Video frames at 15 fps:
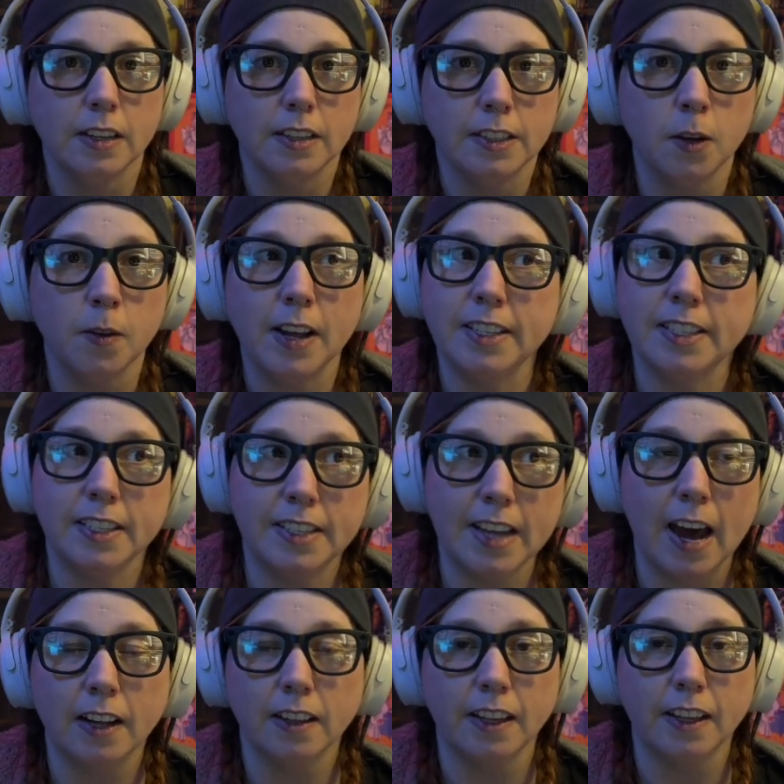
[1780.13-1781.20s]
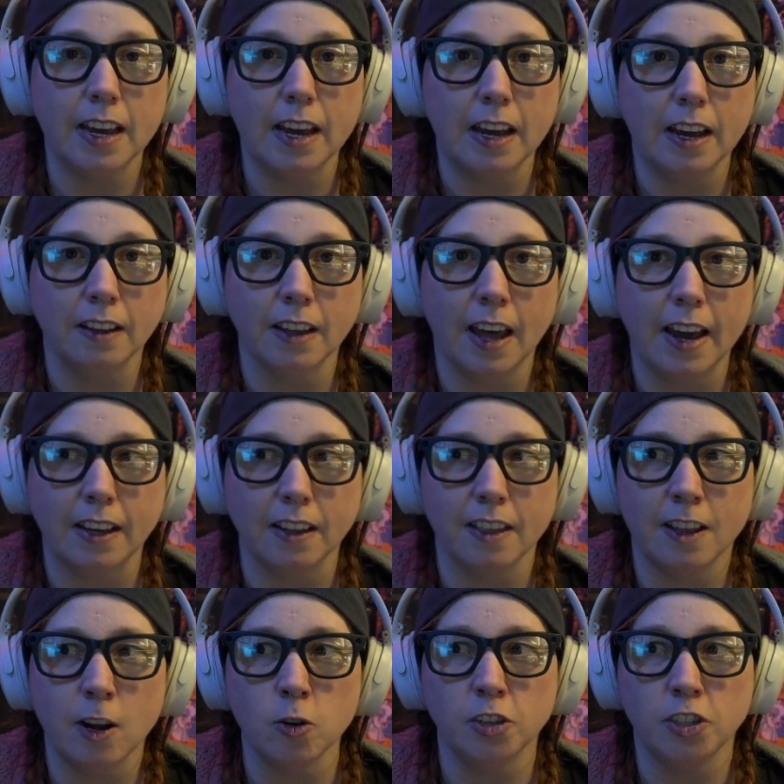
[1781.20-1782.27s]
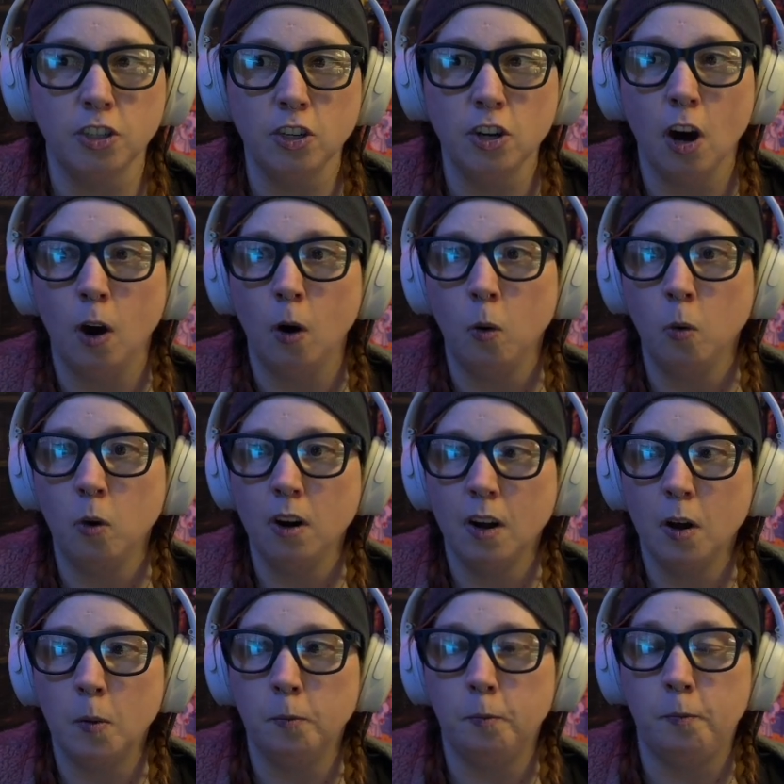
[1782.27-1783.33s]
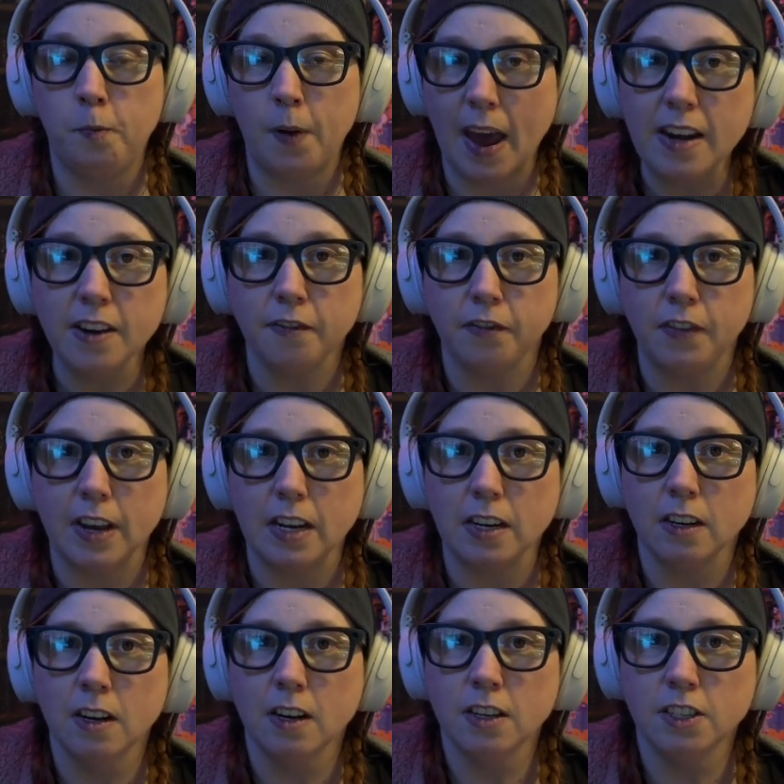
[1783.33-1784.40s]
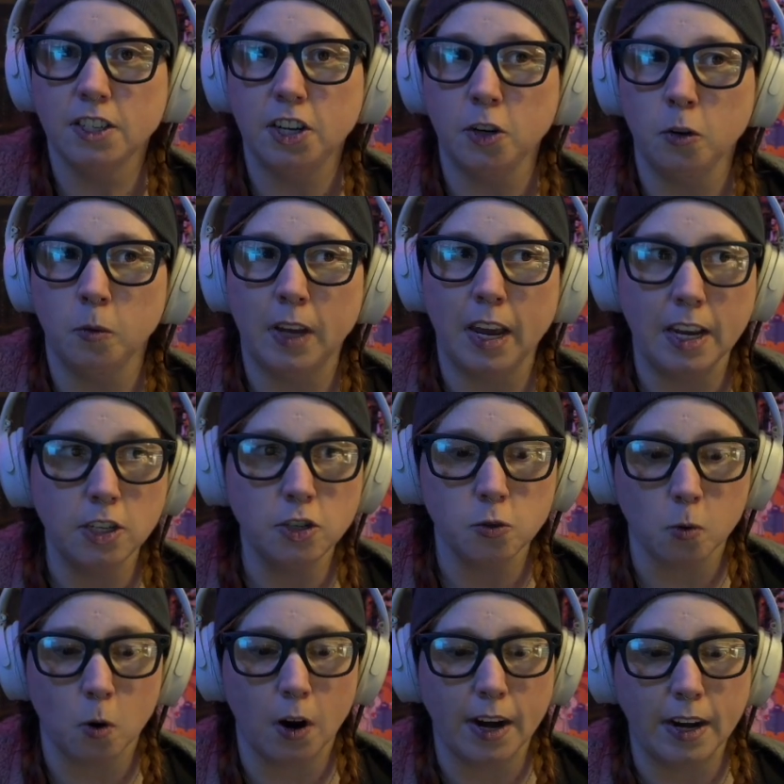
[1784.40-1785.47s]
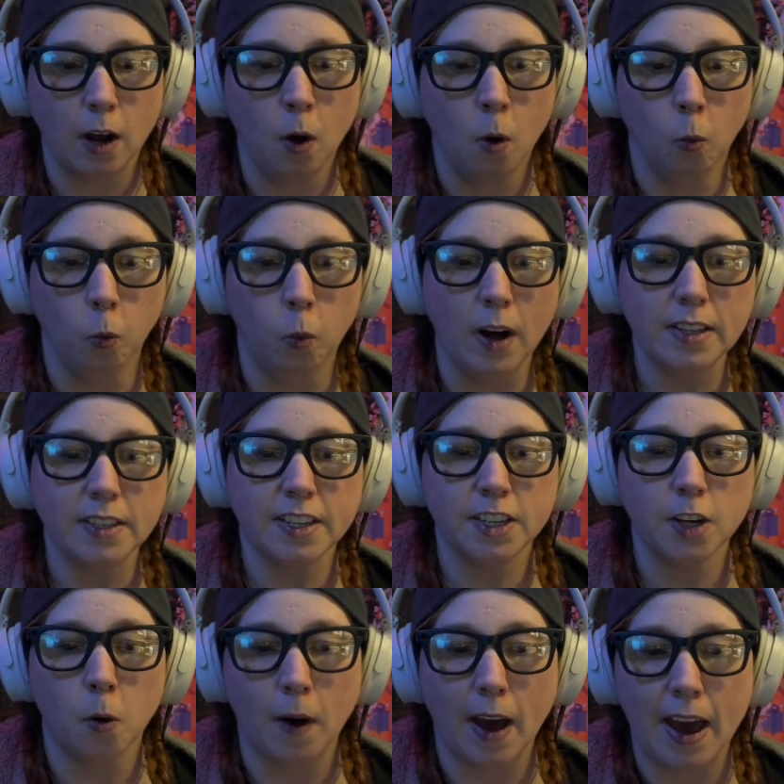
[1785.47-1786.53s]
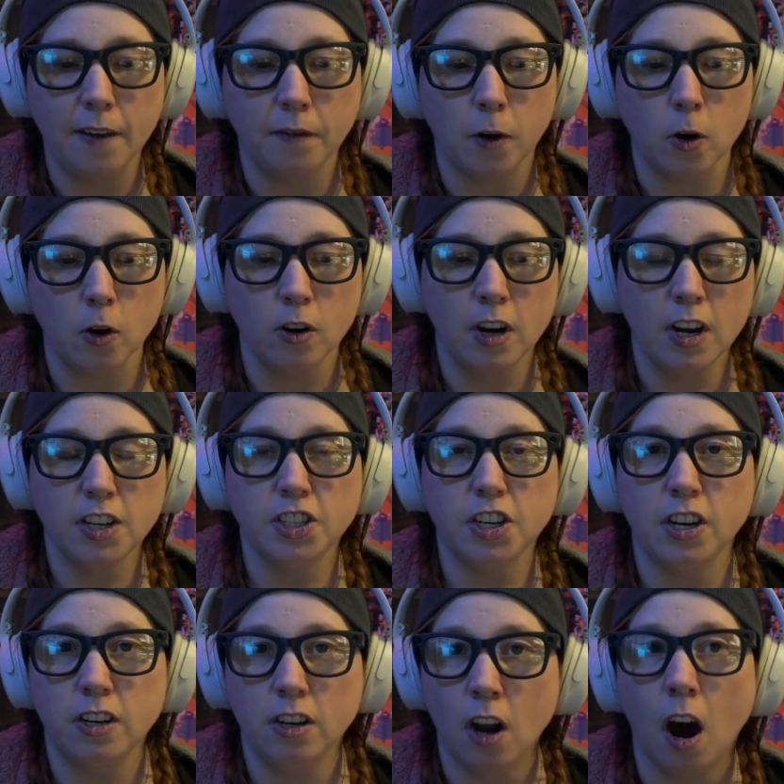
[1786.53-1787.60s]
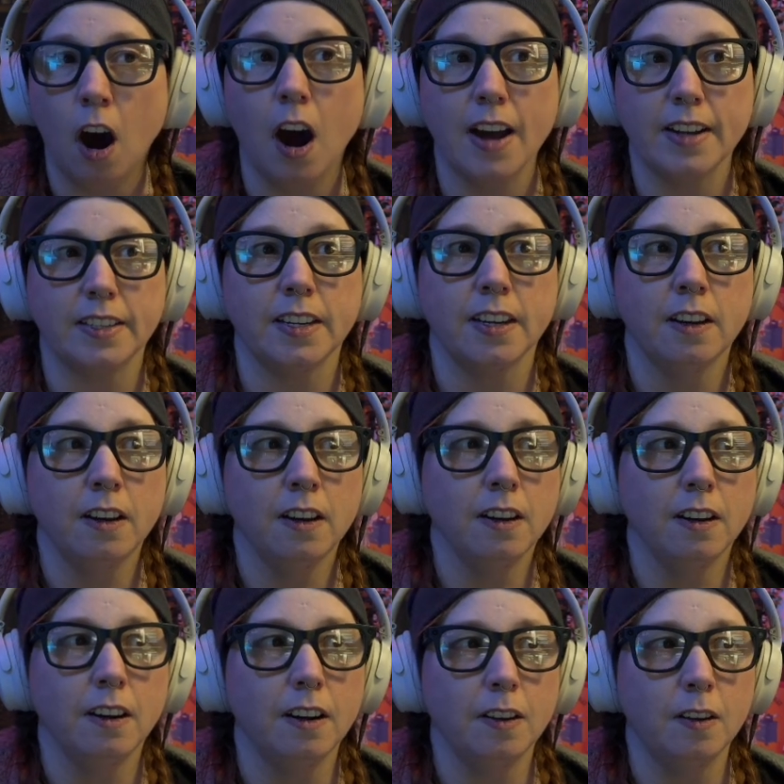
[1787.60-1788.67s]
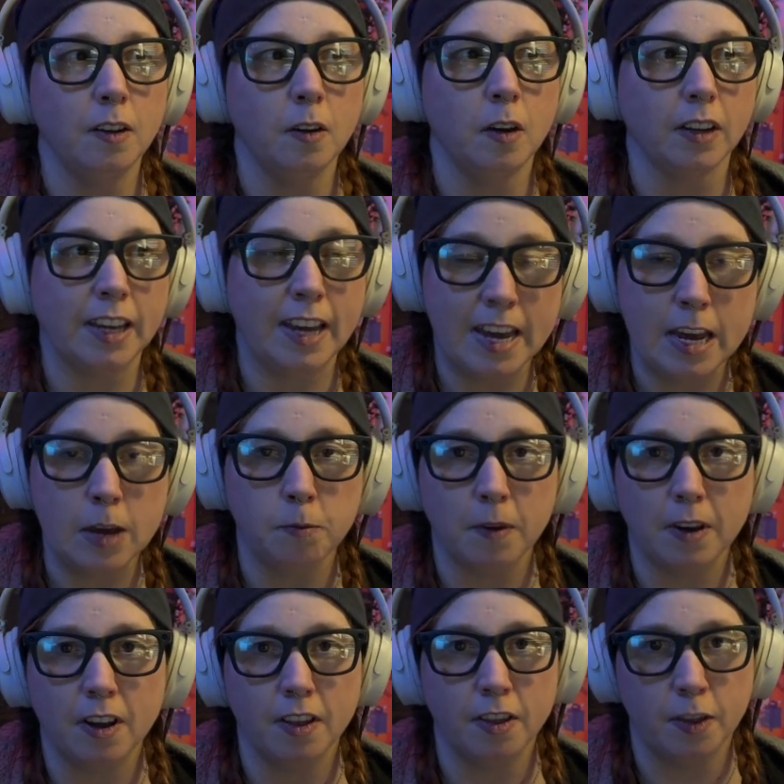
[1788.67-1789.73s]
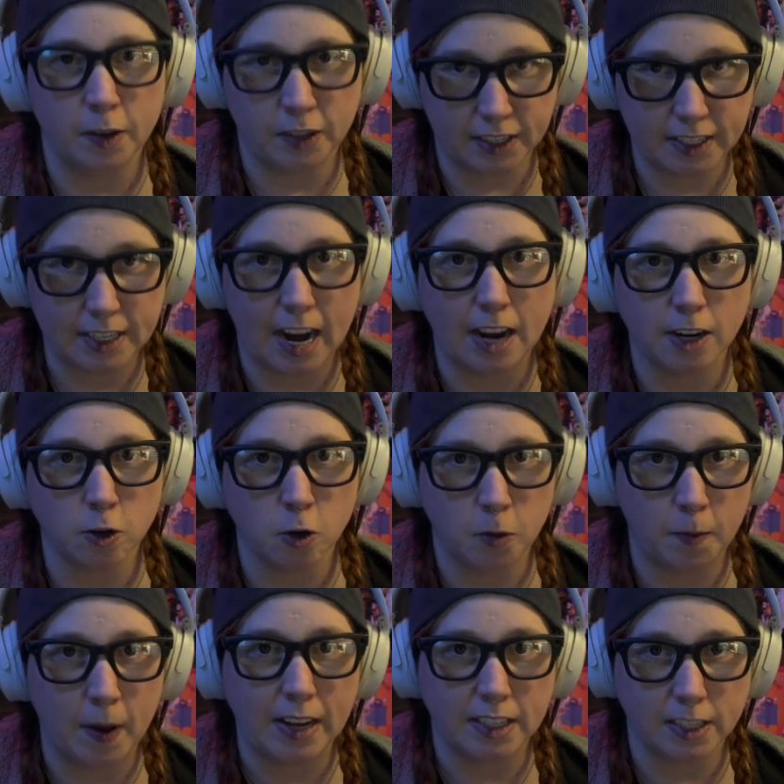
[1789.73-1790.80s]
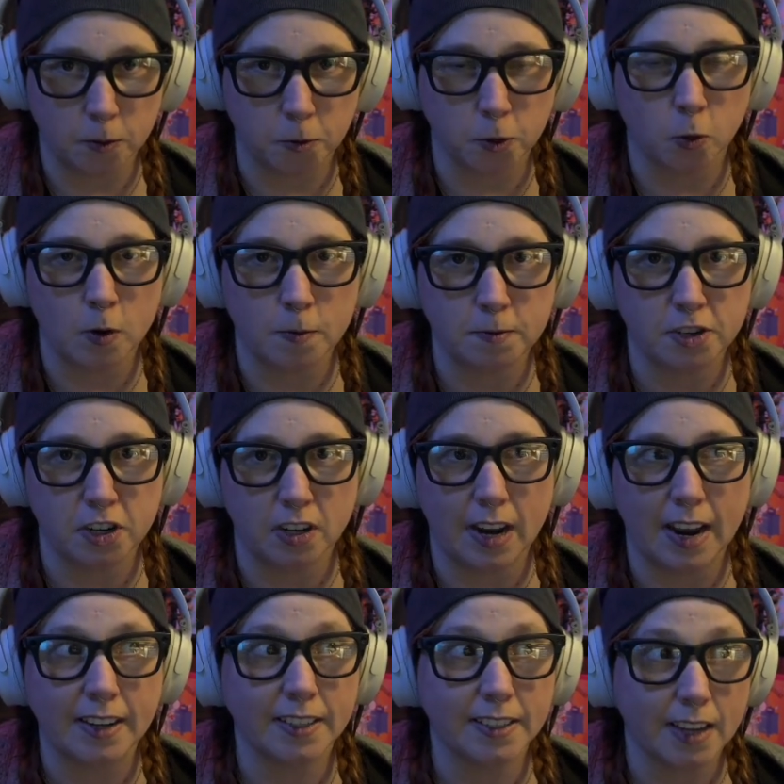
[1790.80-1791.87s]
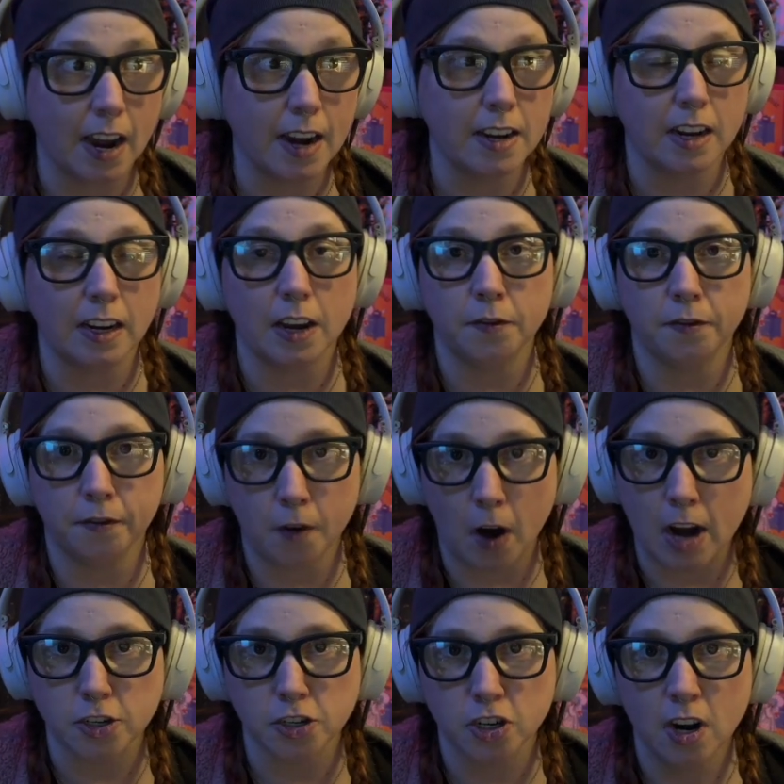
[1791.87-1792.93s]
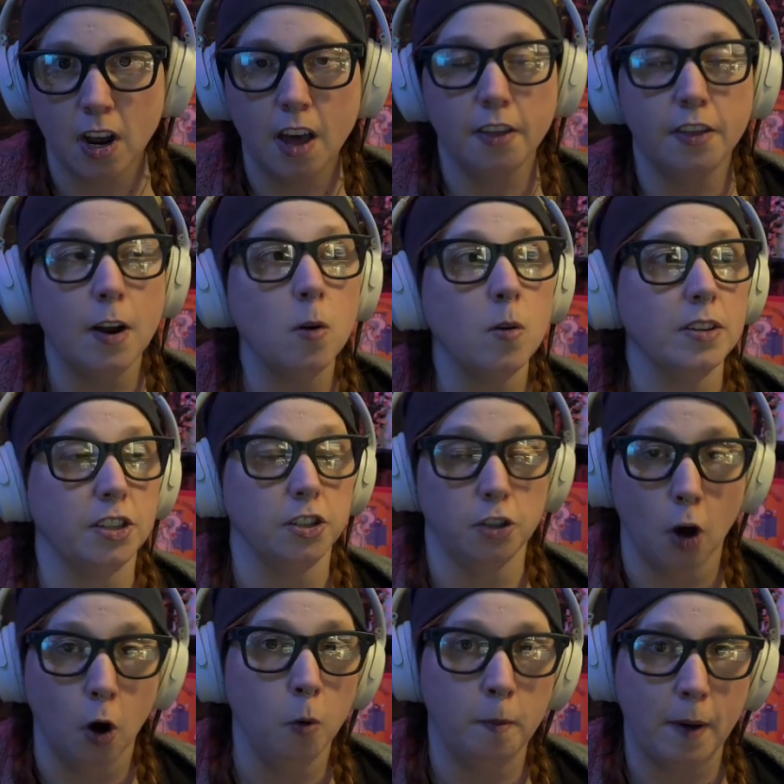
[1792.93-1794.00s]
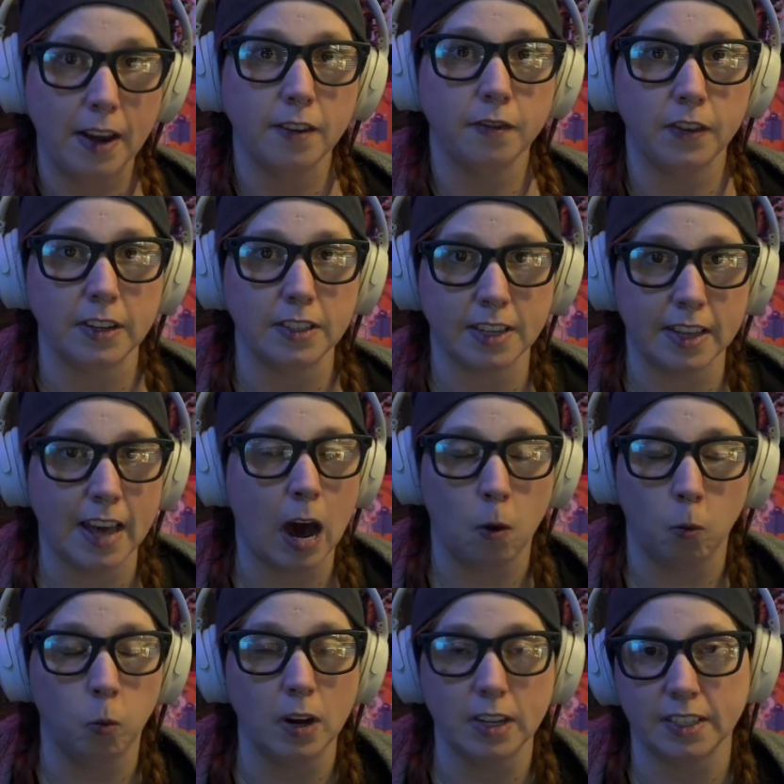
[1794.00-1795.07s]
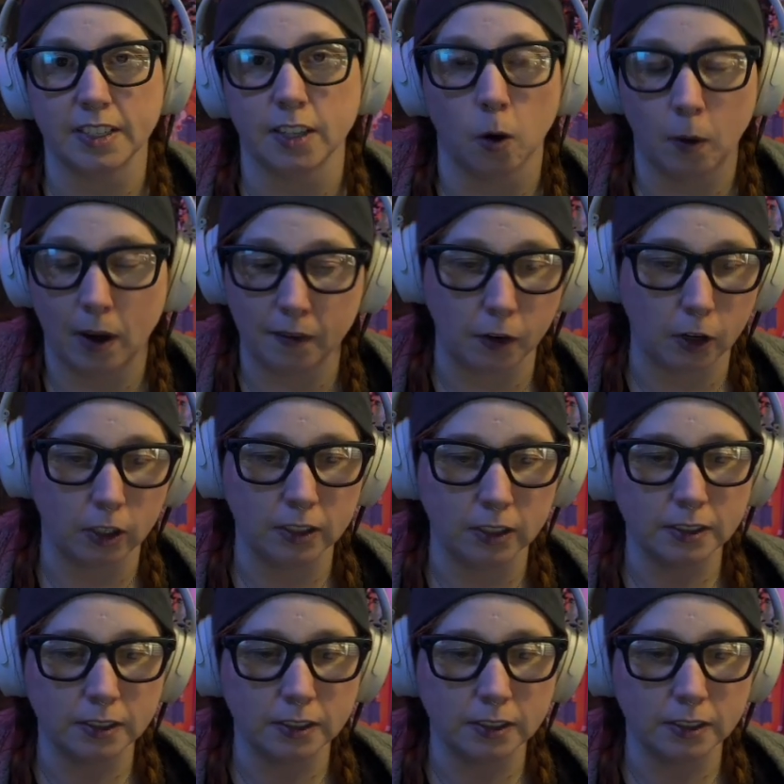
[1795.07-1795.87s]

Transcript: So that's exactly, like, there's no benefit to Kindroid whatsoever to not keep the standard base subscription exciting and fresh. There is no benefit to that whatsoever.